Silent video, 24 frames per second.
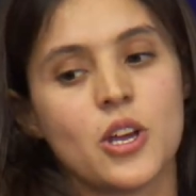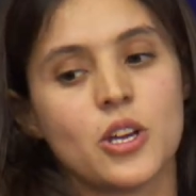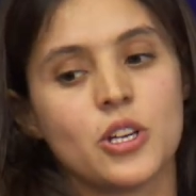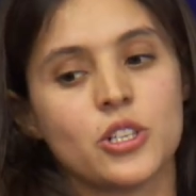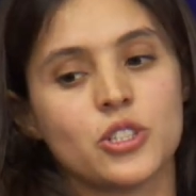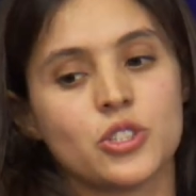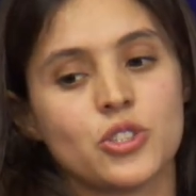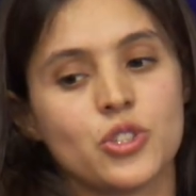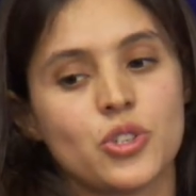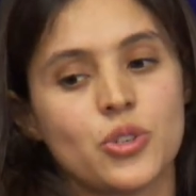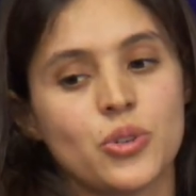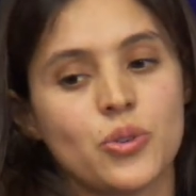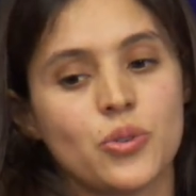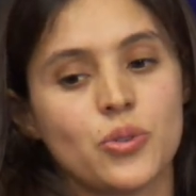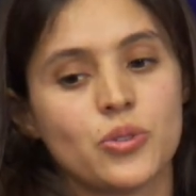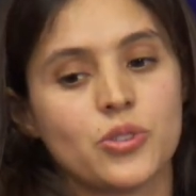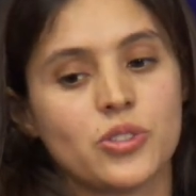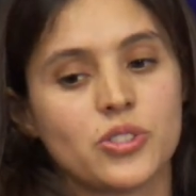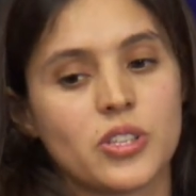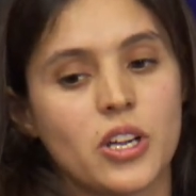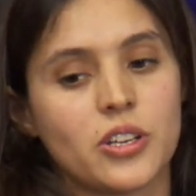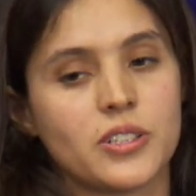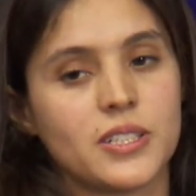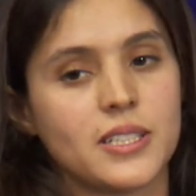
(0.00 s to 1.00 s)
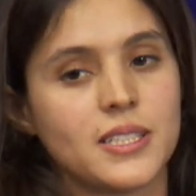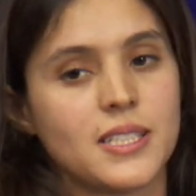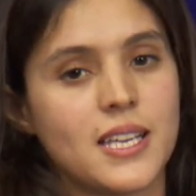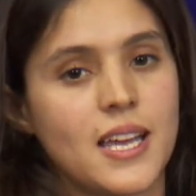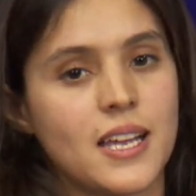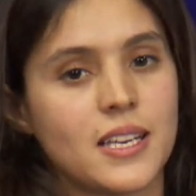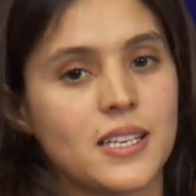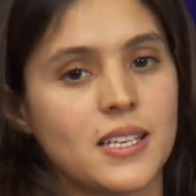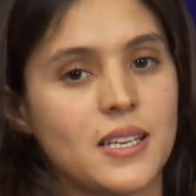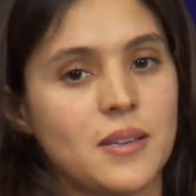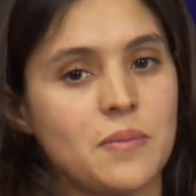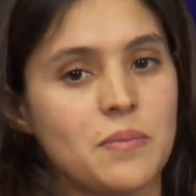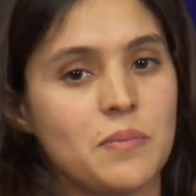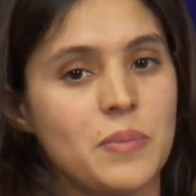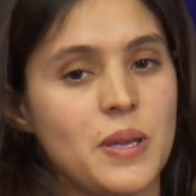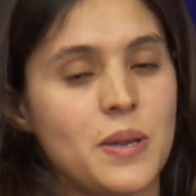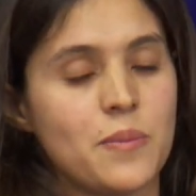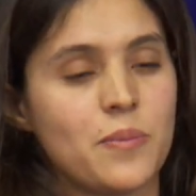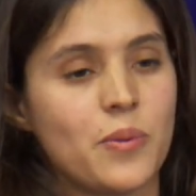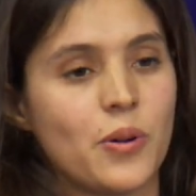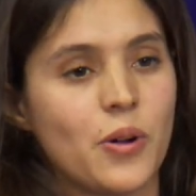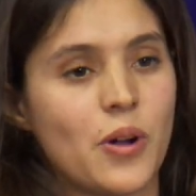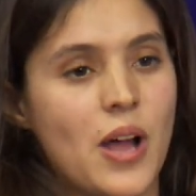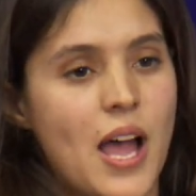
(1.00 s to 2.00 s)
to start detecting
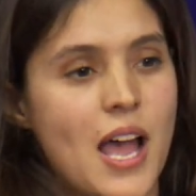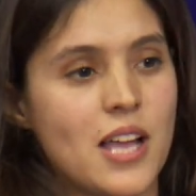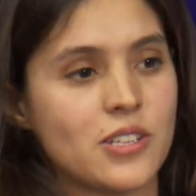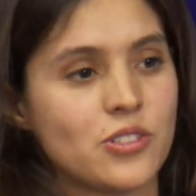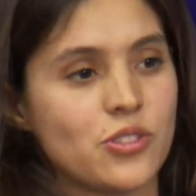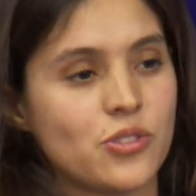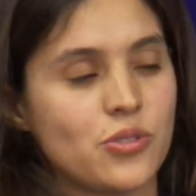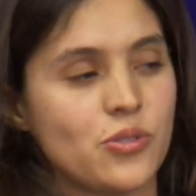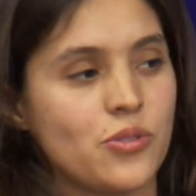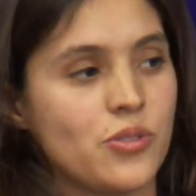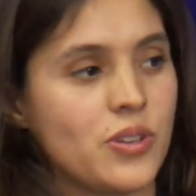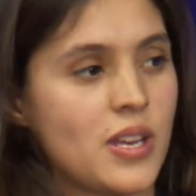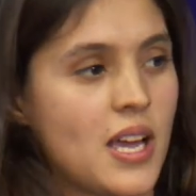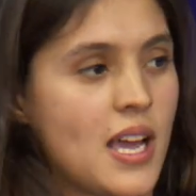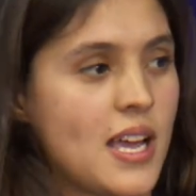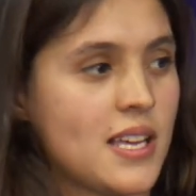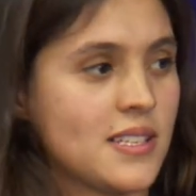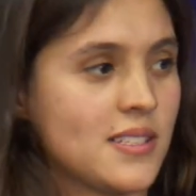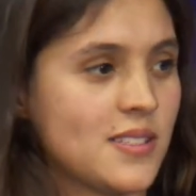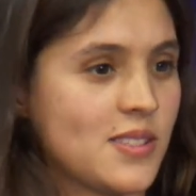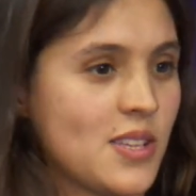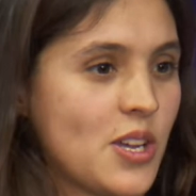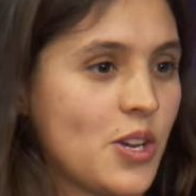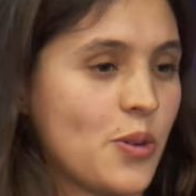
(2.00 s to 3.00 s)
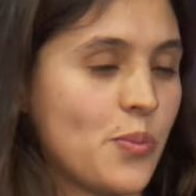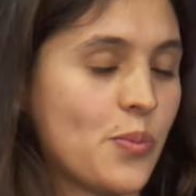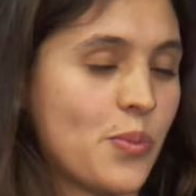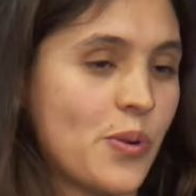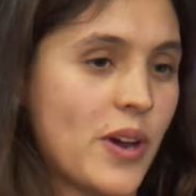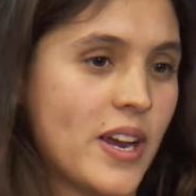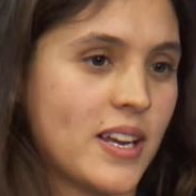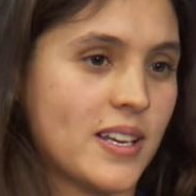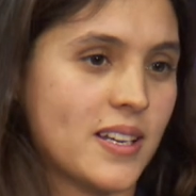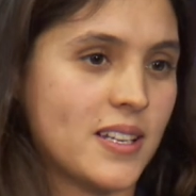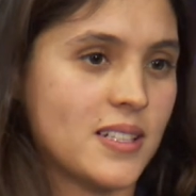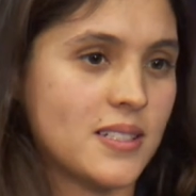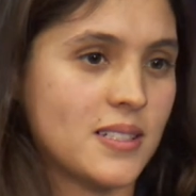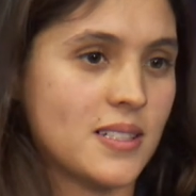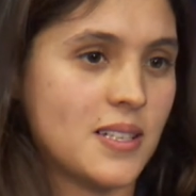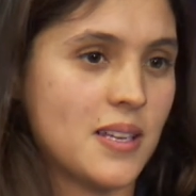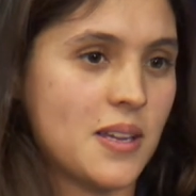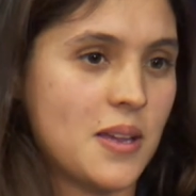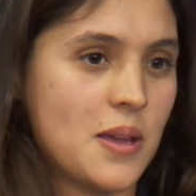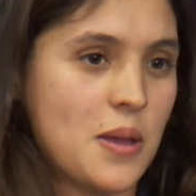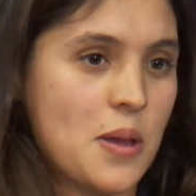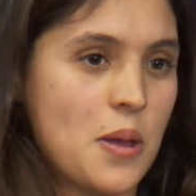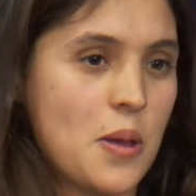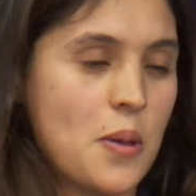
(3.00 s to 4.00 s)
people as soon as they're pregnant,
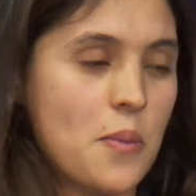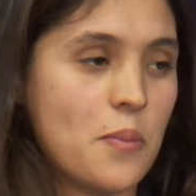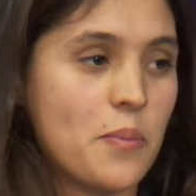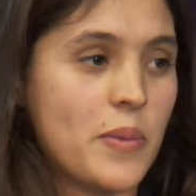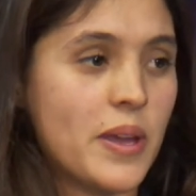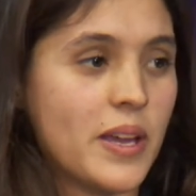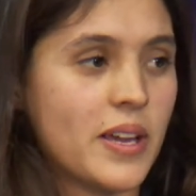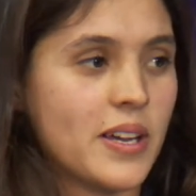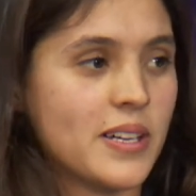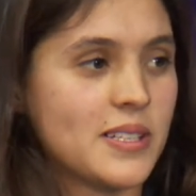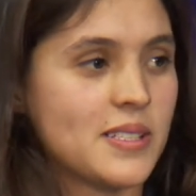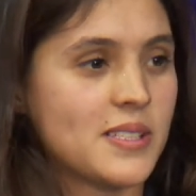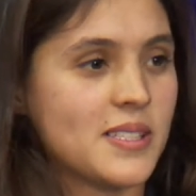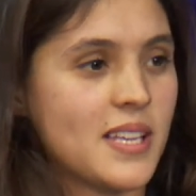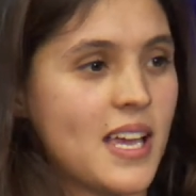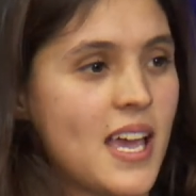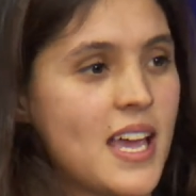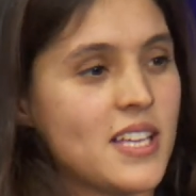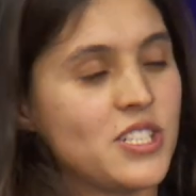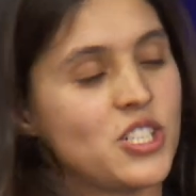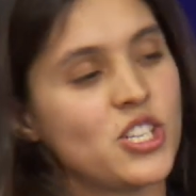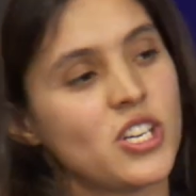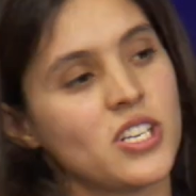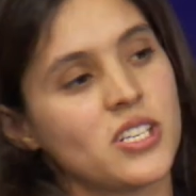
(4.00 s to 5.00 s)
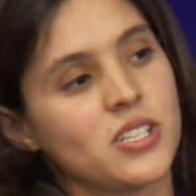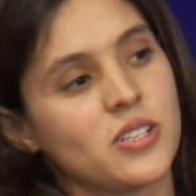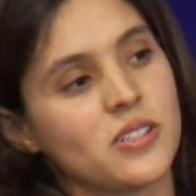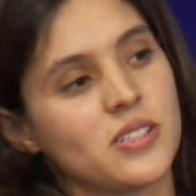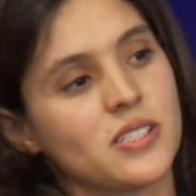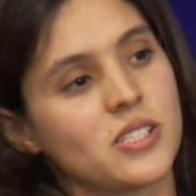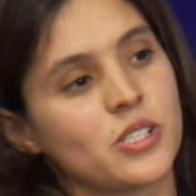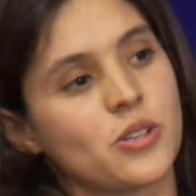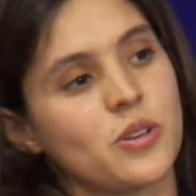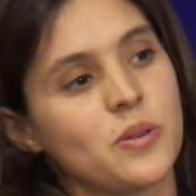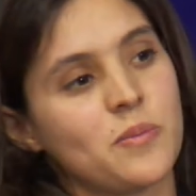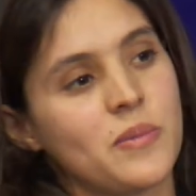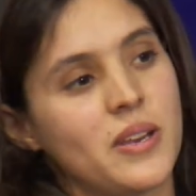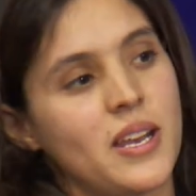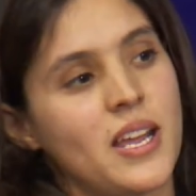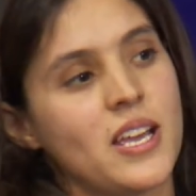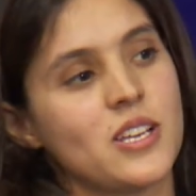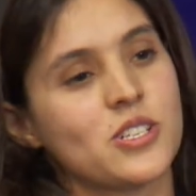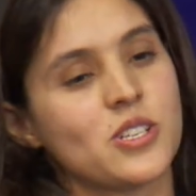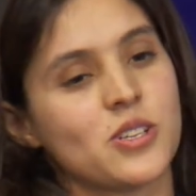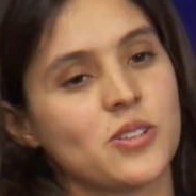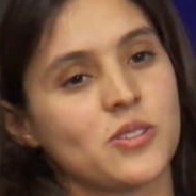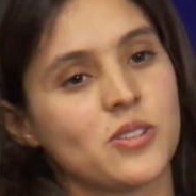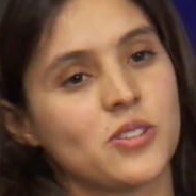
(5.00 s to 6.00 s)
because the gender
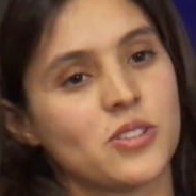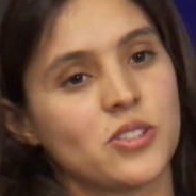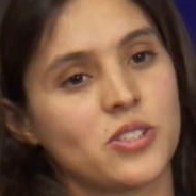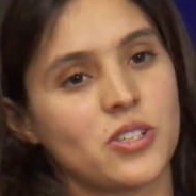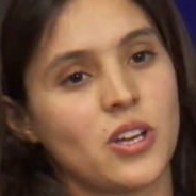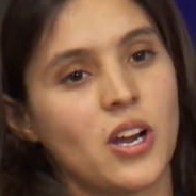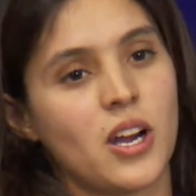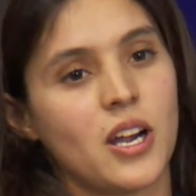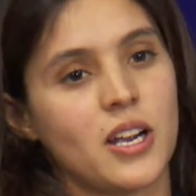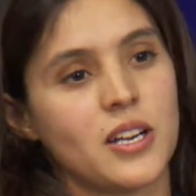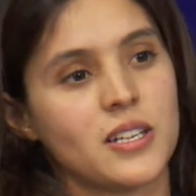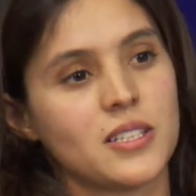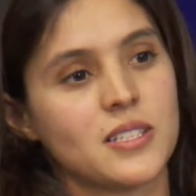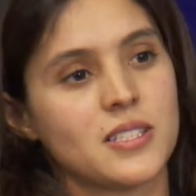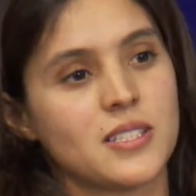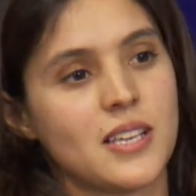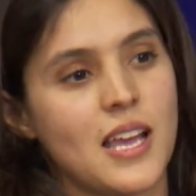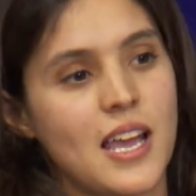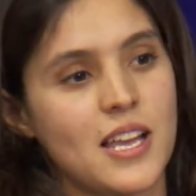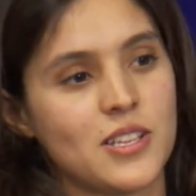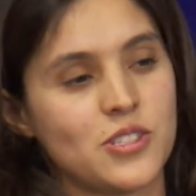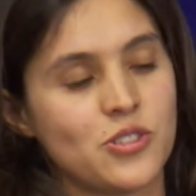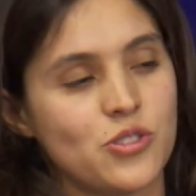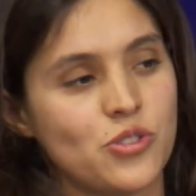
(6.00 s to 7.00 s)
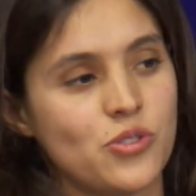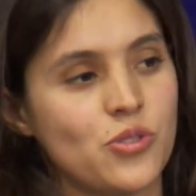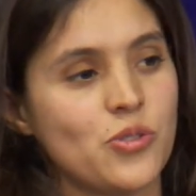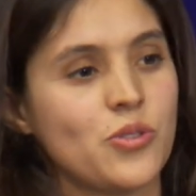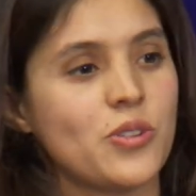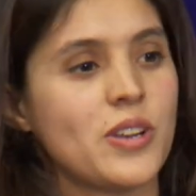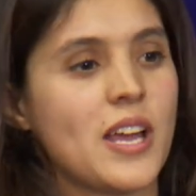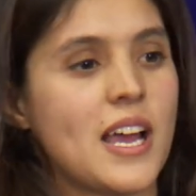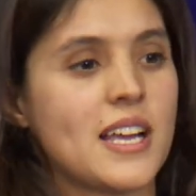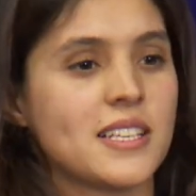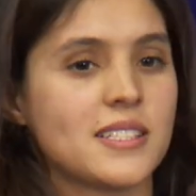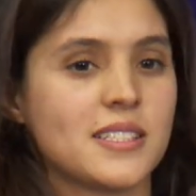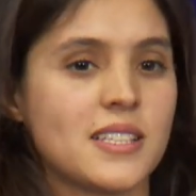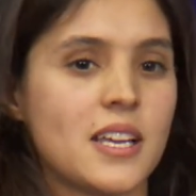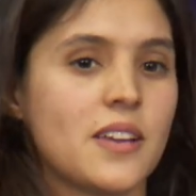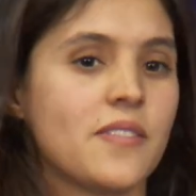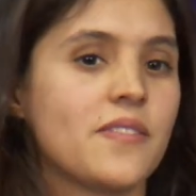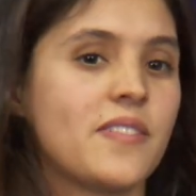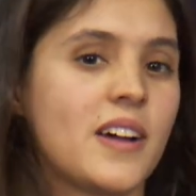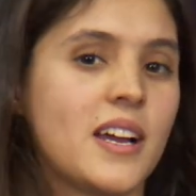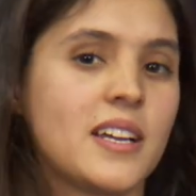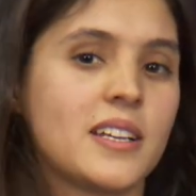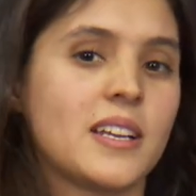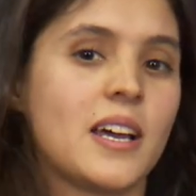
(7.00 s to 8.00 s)
discrimination starts as soon as they
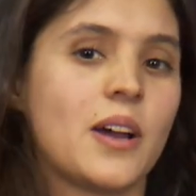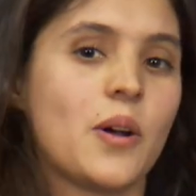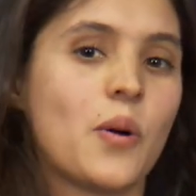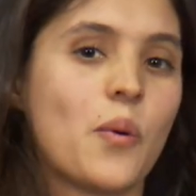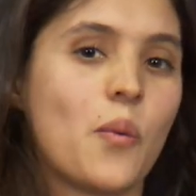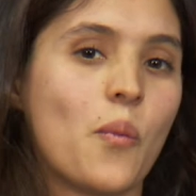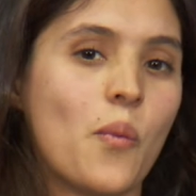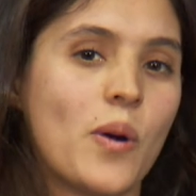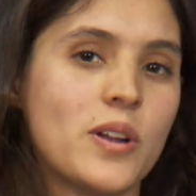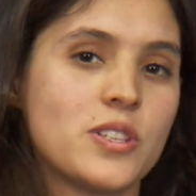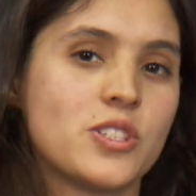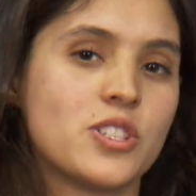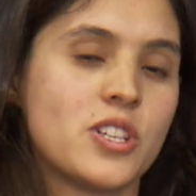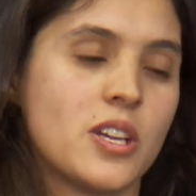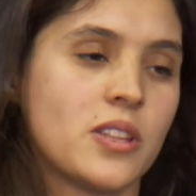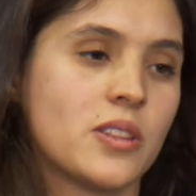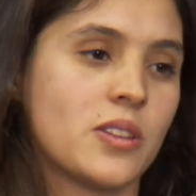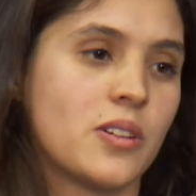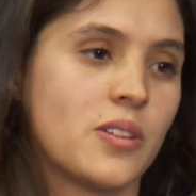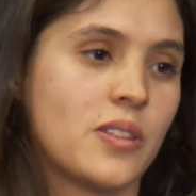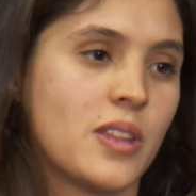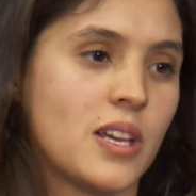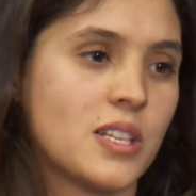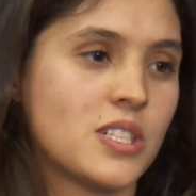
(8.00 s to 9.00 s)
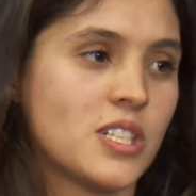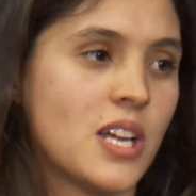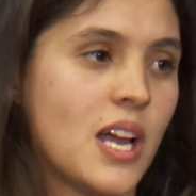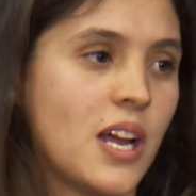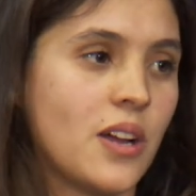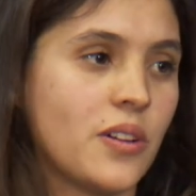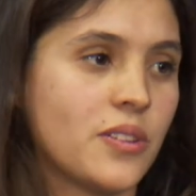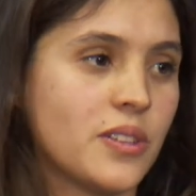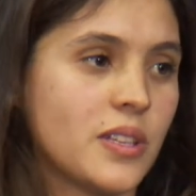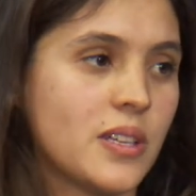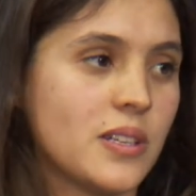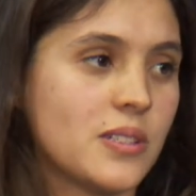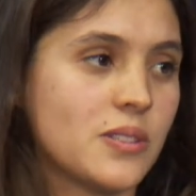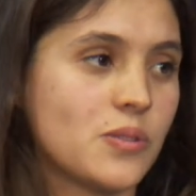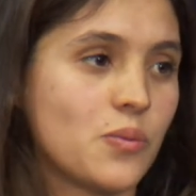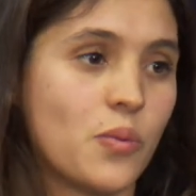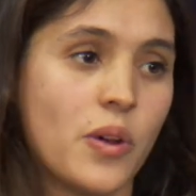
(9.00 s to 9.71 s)
find out what gender that child is.